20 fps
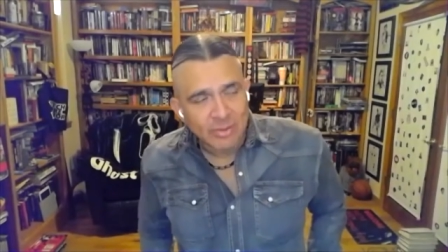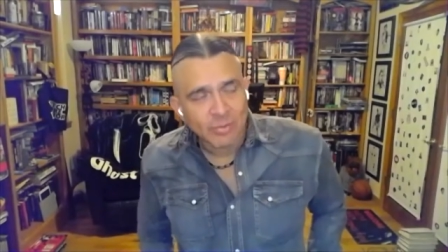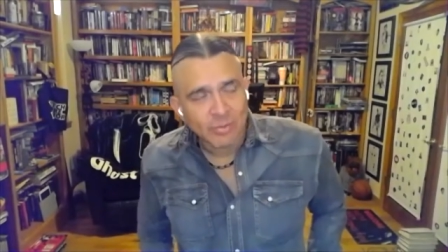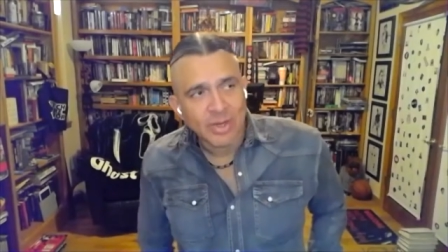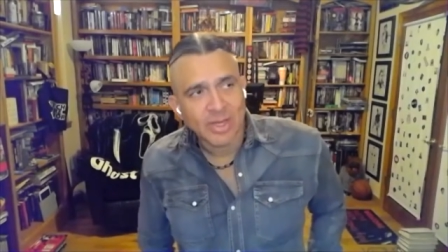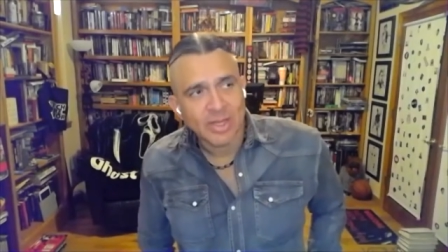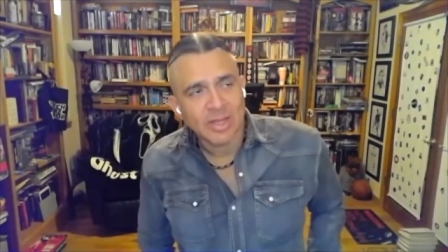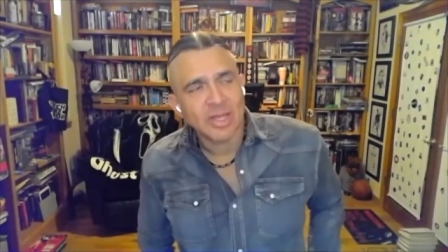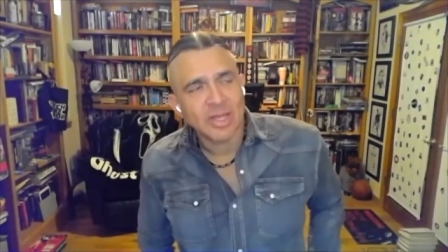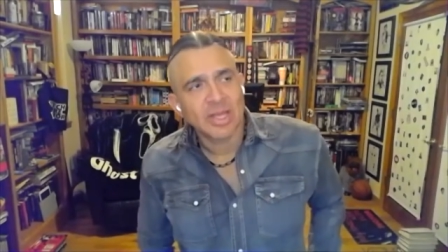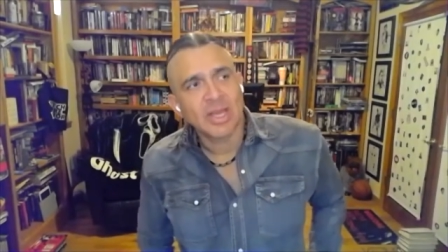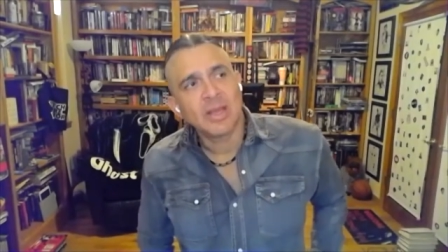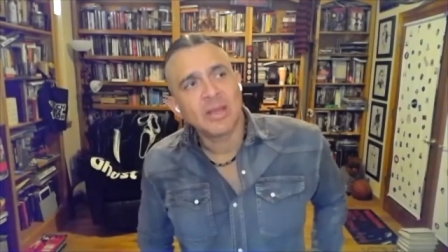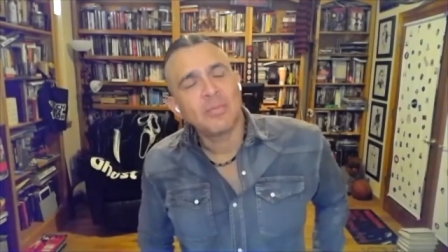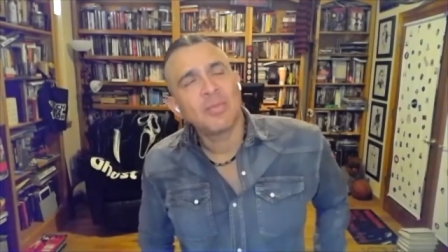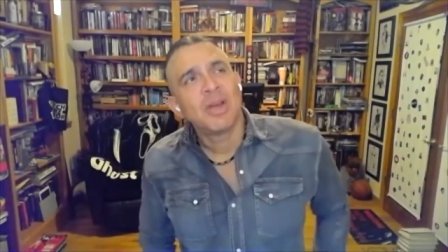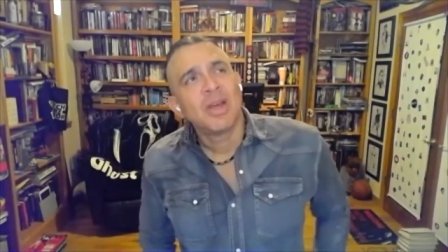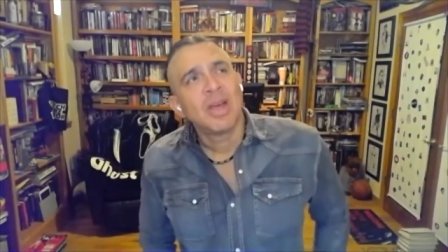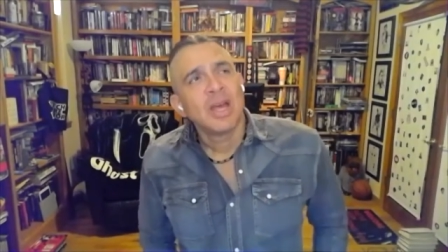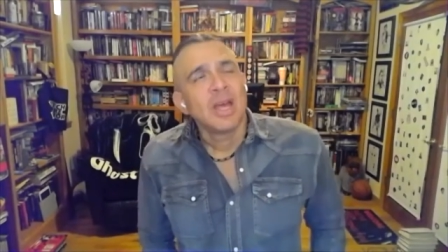winning the
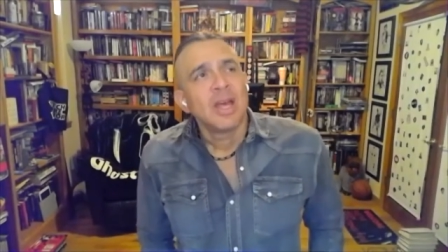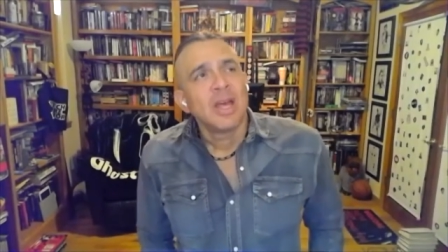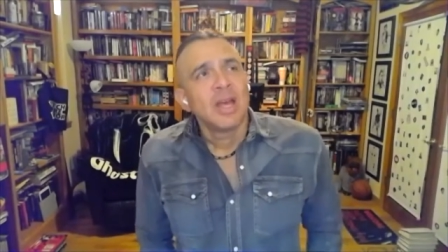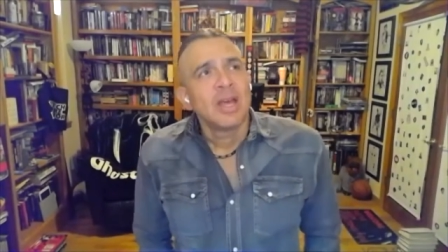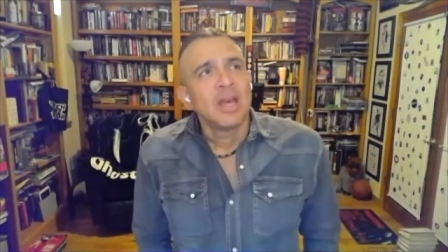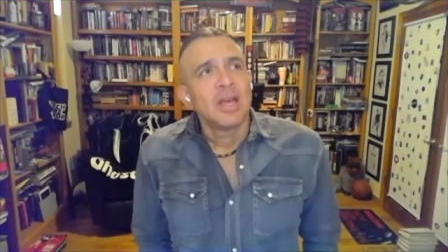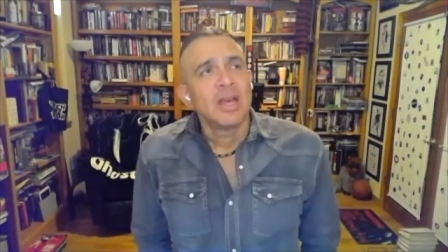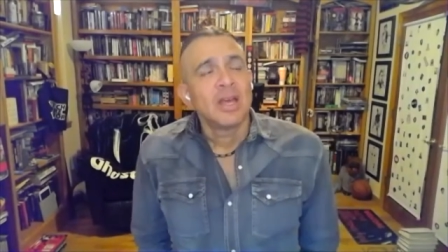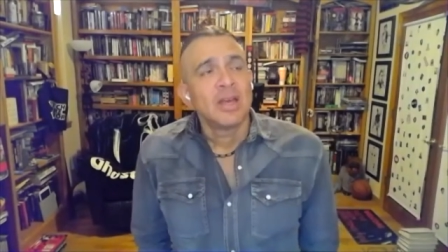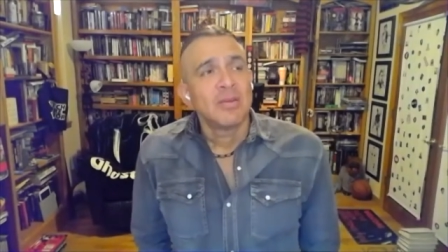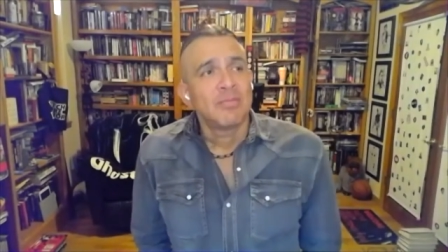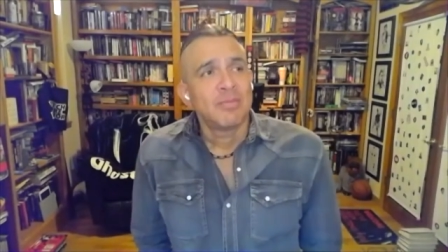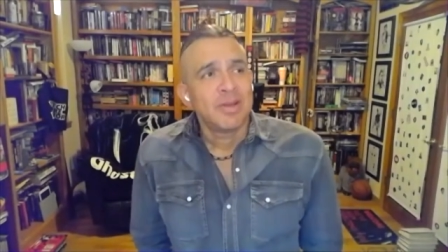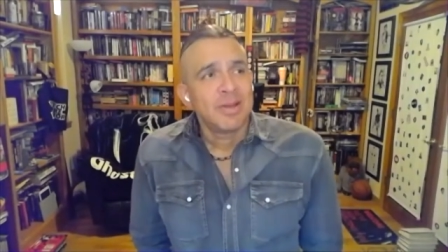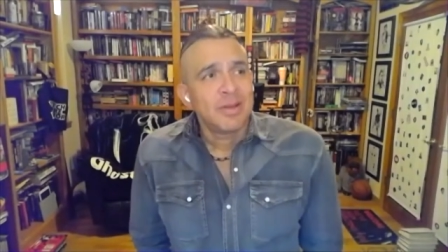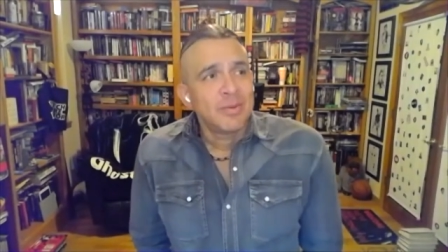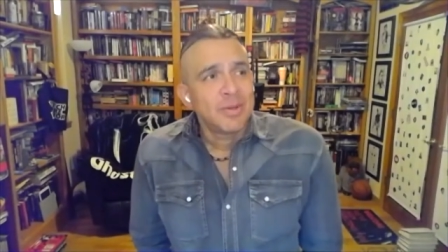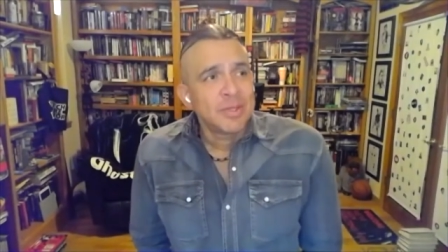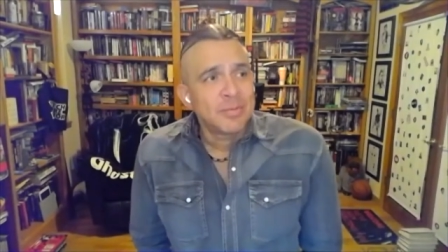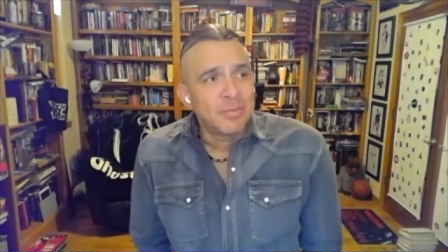game, but
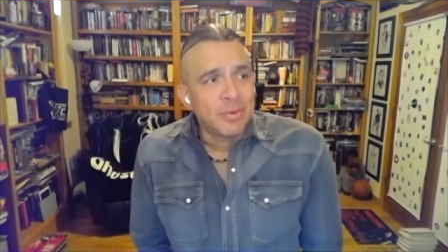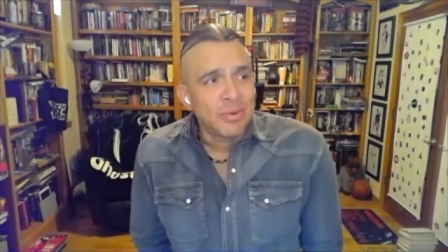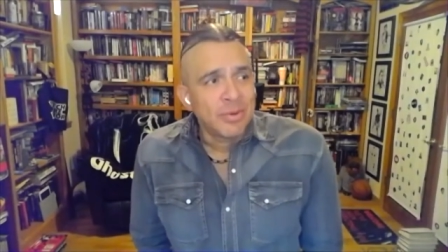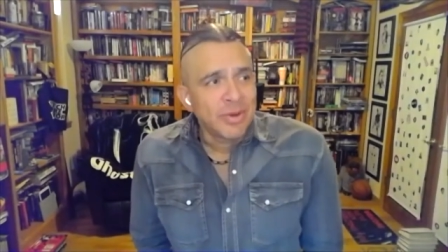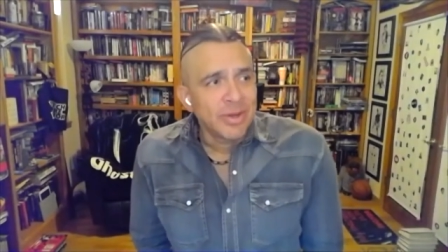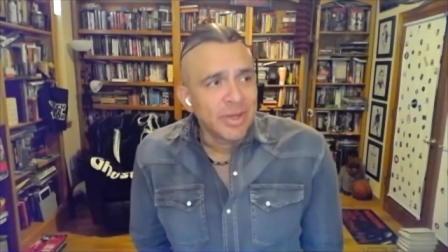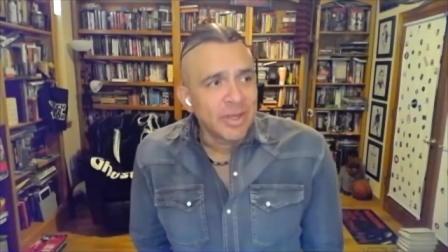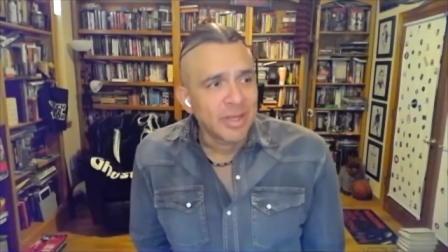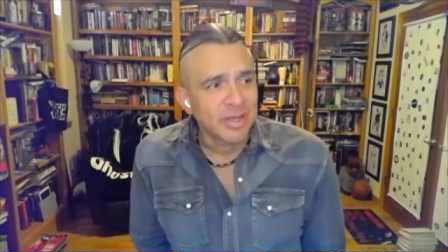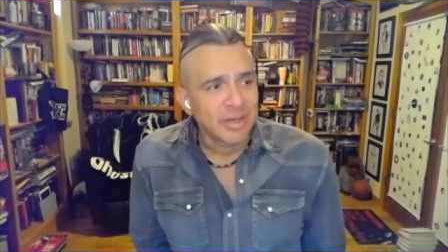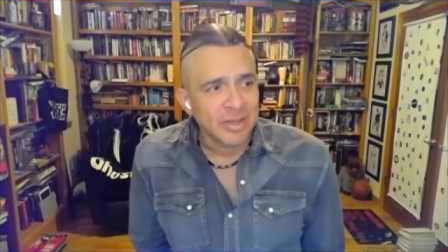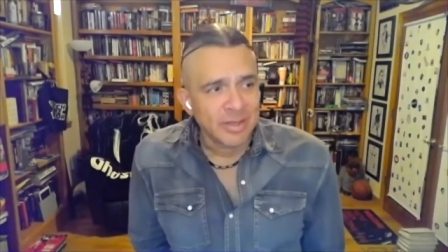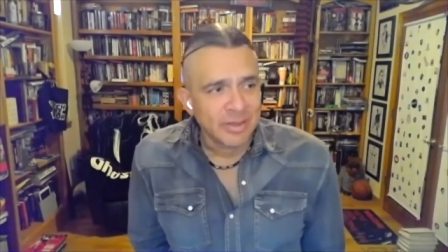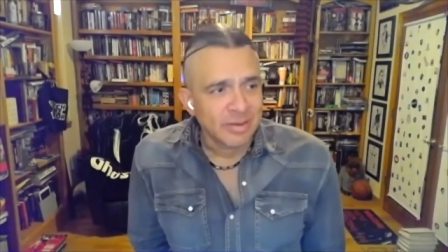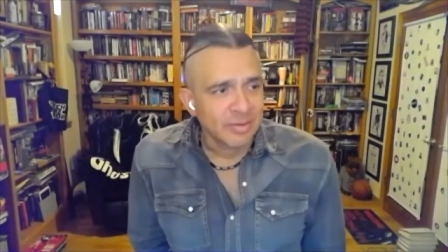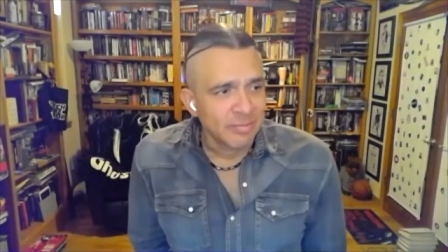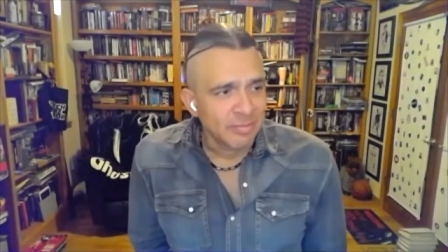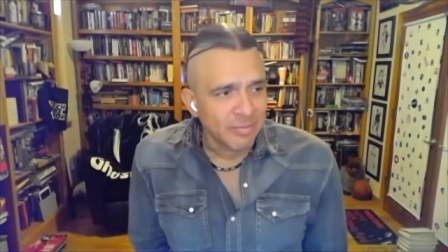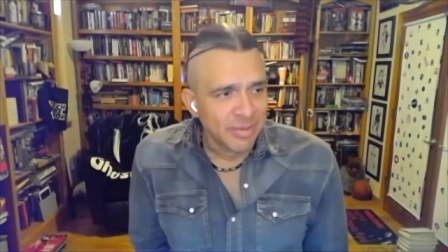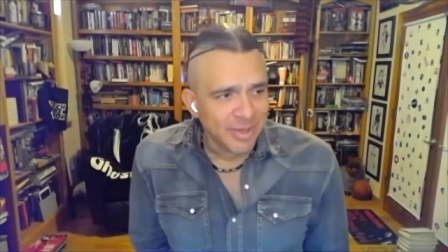it was boring. It
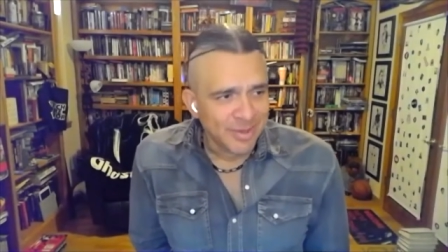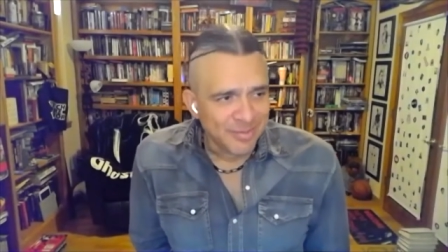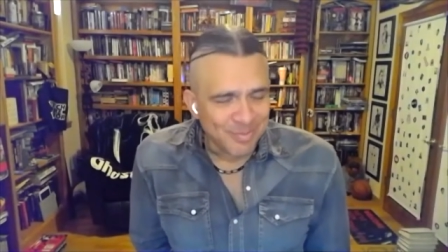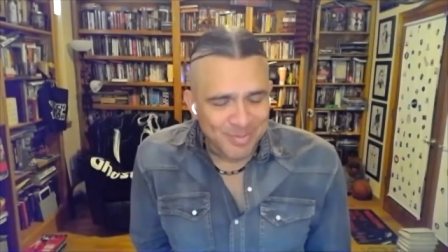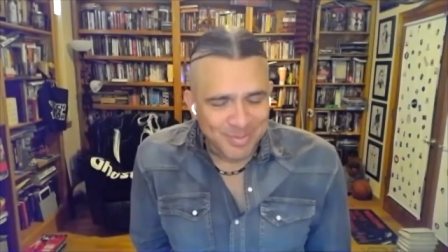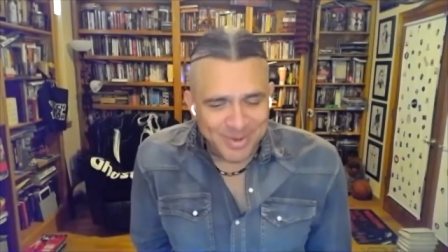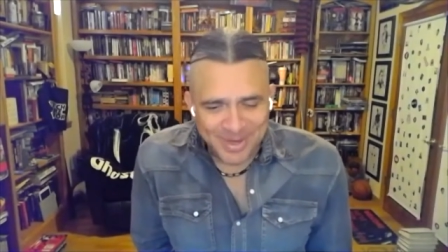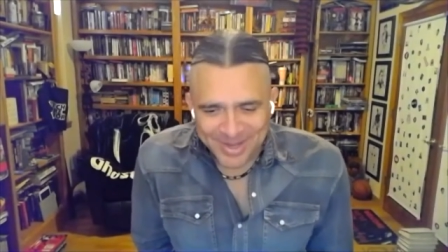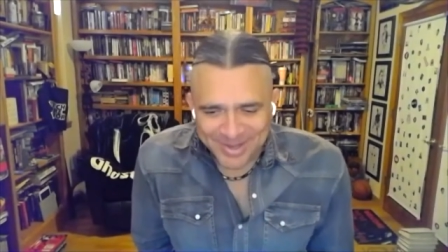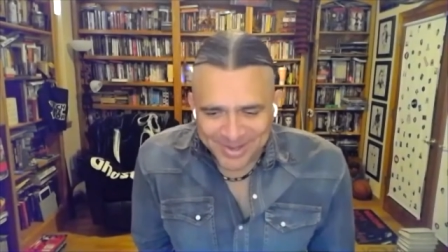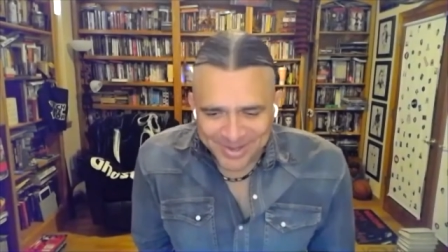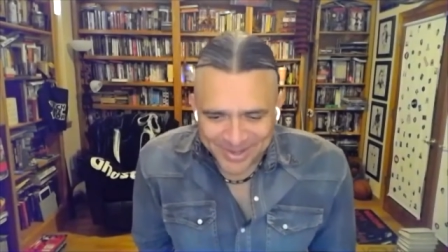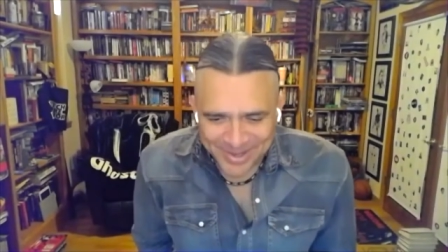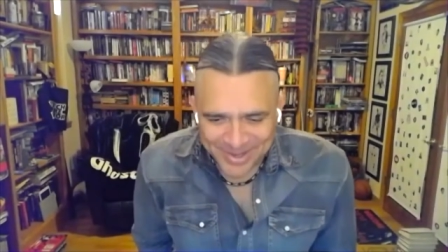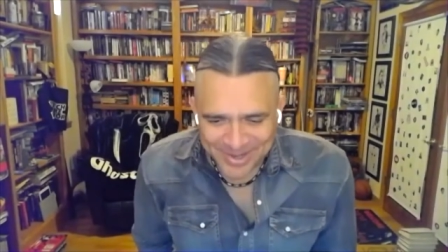didn't matter,